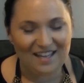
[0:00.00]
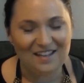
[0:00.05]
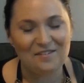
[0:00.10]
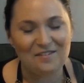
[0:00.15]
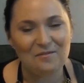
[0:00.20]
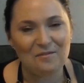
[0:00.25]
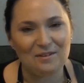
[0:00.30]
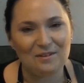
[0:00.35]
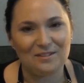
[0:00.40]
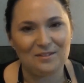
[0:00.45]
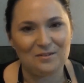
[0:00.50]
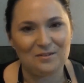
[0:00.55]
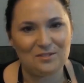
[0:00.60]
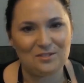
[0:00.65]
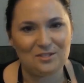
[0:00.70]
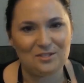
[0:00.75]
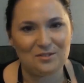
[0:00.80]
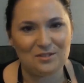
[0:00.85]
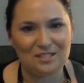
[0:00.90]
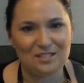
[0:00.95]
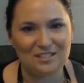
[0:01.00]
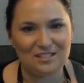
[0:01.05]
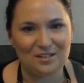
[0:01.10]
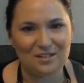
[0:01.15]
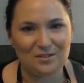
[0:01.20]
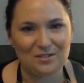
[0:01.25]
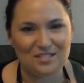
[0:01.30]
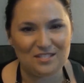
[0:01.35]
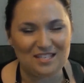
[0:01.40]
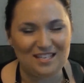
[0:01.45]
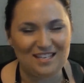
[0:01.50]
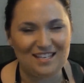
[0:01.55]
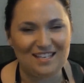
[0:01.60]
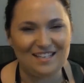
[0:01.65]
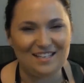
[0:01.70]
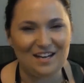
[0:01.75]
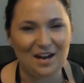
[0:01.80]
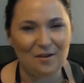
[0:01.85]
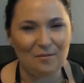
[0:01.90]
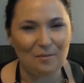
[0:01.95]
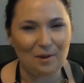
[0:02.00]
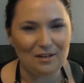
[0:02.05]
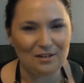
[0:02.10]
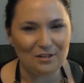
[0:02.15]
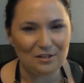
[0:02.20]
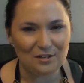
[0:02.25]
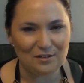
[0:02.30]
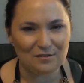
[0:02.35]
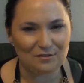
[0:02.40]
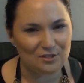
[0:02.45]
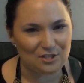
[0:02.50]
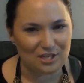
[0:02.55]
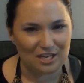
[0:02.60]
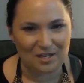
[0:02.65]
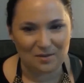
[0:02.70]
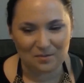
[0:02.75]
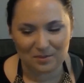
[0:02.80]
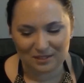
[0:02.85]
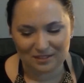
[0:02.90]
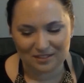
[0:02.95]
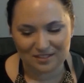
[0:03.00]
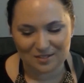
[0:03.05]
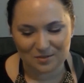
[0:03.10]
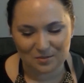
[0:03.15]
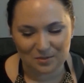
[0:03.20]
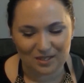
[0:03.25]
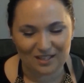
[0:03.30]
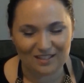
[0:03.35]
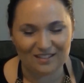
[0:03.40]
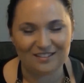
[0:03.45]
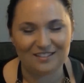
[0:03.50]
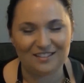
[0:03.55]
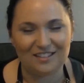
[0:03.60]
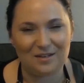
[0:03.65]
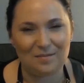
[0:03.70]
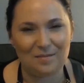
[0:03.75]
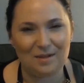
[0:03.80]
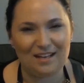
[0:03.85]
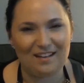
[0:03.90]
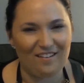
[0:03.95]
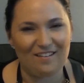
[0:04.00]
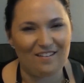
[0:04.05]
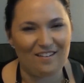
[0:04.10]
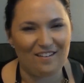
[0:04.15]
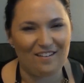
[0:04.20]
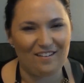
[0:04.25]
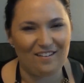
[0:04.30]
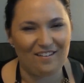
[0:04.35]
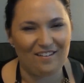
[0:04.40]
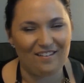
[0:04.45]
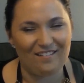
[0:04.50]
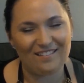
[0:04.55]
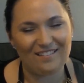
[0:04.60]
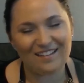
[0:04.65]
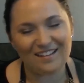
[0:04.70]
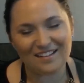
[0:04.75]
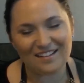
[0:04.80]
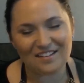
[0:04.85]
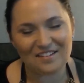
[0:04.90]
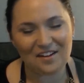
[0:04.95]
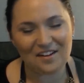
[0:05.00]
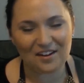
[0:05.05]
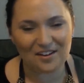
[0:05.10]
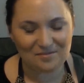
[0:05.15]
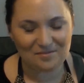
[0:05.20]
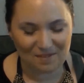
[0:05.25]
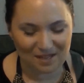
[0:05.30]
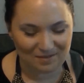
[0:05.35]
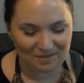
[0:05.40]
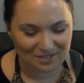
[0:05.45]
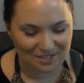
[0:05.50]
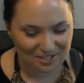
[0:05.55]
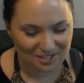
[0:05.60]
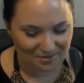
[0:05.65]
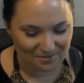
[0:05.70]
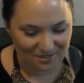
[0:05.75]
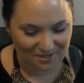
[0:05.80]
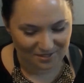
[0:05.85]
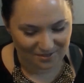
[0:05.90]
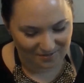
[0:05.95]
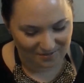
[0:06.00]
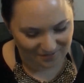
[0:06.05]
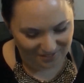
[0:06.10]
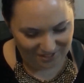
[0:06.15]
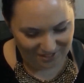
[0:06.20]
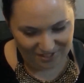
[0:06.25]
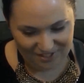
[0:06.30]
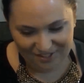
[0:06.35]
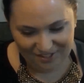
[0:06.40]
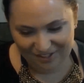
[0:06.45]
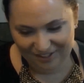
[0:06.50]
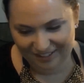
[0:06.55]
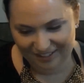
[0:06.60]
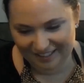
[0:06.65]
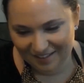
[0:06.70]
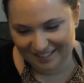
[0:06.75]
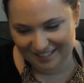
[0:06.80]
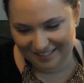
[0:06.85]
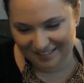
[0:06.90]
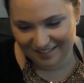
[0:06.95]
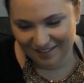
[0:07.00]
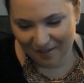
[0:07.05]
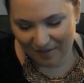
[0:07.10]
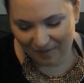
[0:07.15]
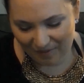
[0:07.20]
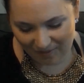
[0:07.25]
And when I was doing it, I was thinking, I wonder if she will as well. And then I'm like, oh, I don't know. Maybe she will, but she totally did.